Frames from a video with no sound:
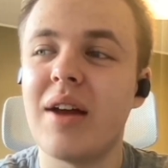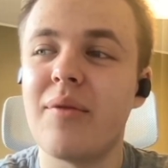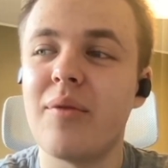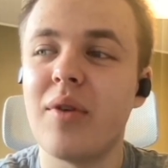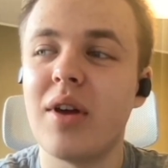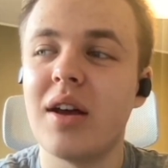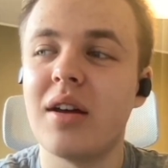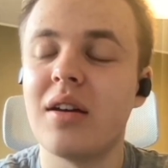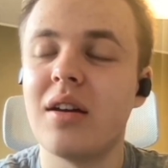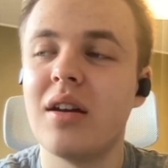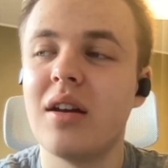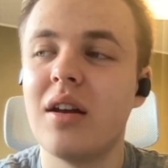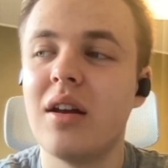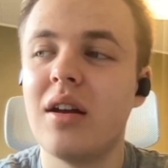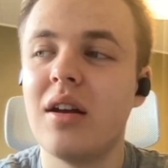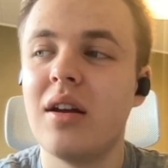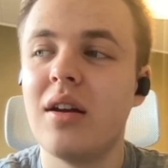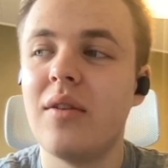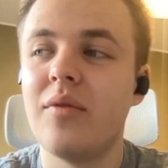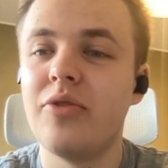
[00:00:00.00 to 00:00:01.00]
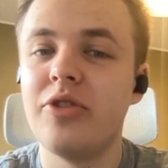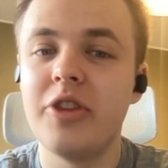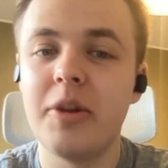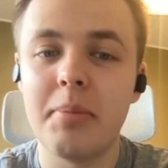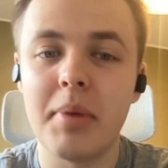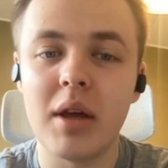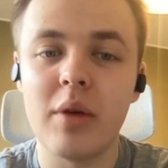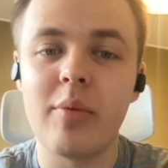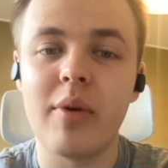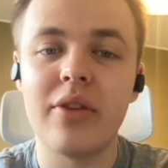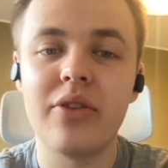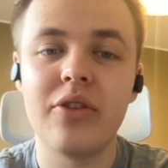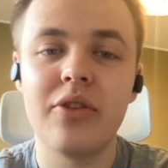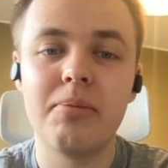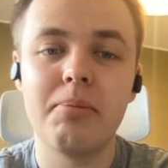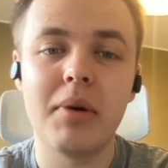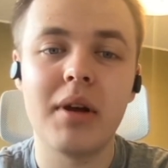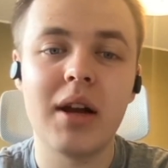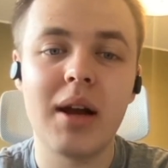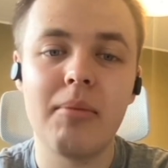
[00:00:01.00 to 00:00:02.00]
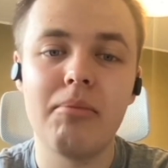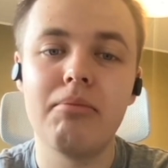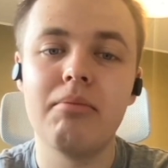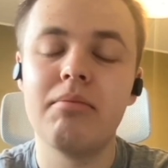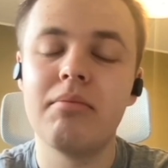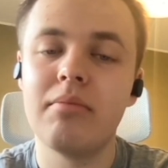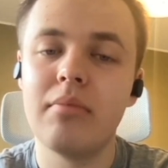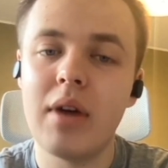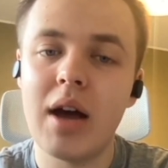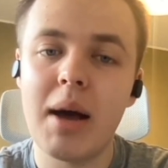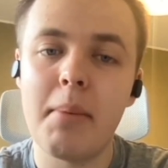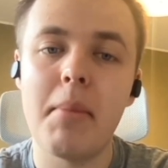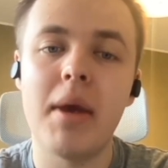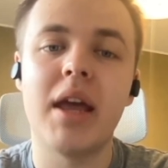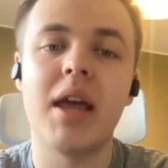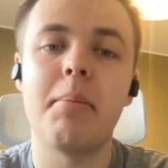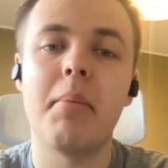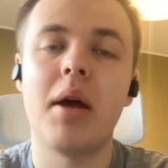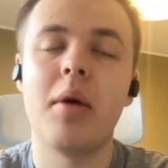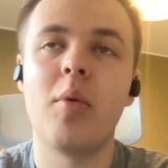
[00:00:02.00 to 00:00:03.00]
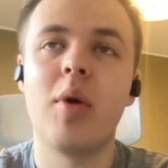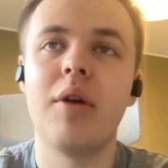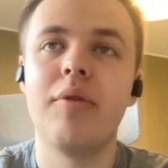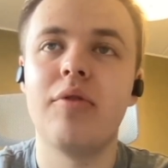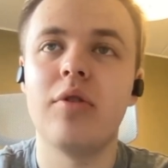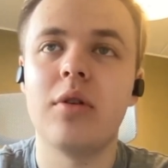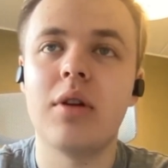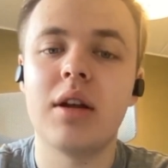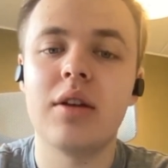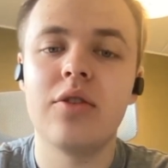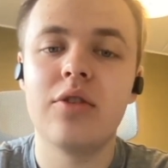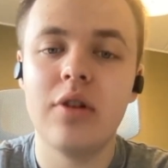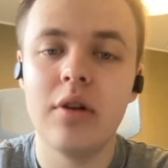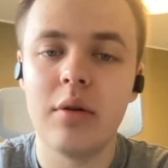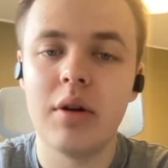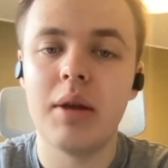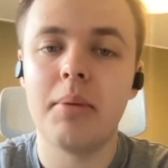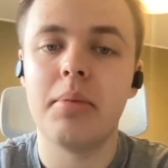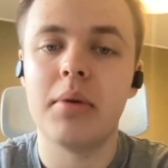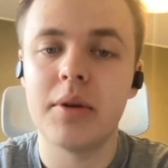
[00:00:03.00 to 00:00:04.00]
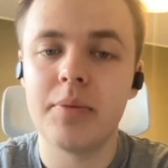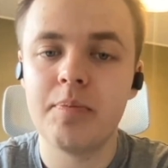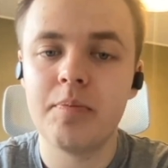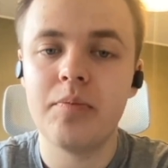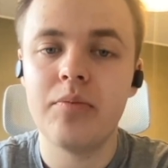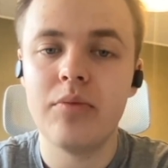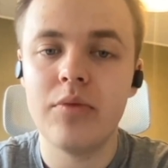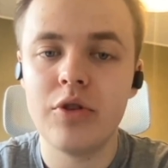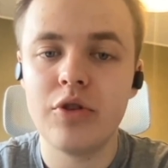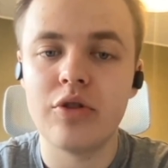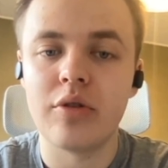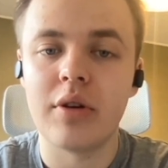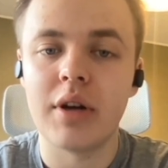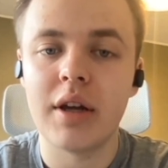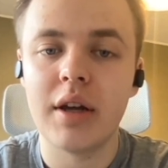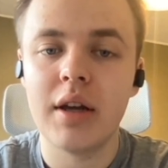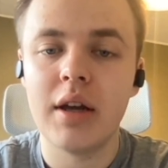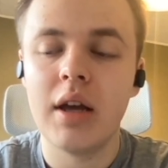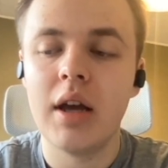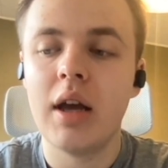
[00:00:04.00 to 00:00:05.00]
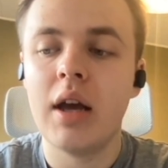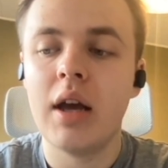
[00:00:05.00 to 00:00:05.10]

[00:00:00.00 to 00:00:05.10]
I've read the big ones, but I'm making my way through that slowly but surely.